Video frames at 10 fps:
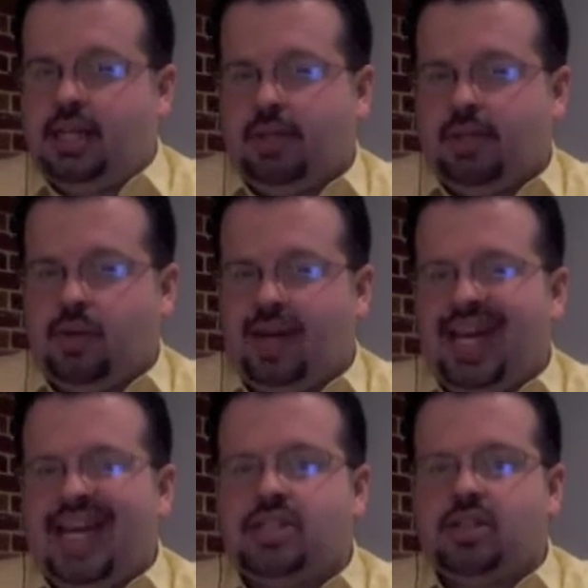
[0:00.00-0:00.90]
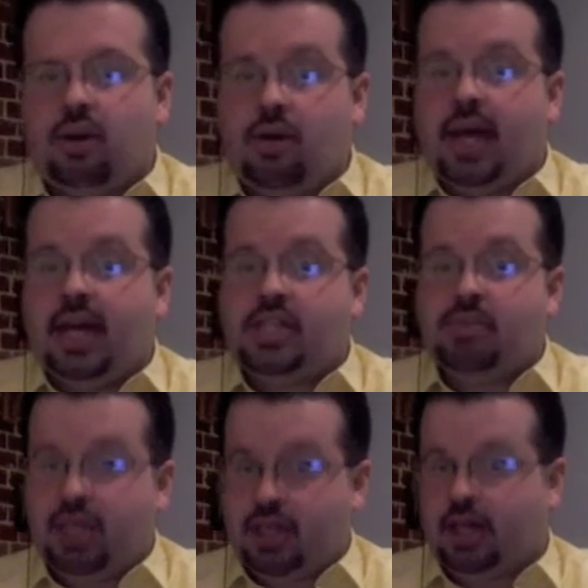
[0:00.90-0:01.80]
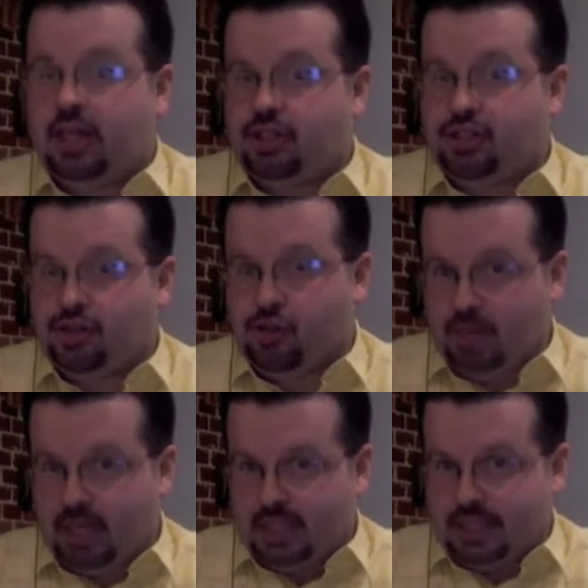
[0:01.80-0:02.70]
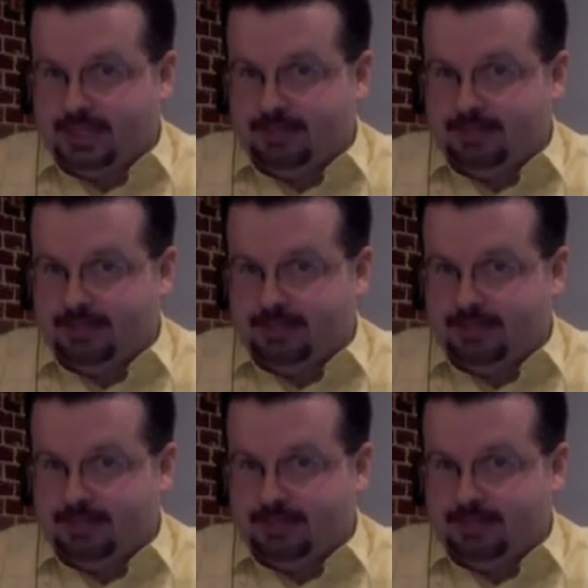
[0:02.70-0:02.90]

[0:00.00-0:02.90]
away as long as Michael Schumacher.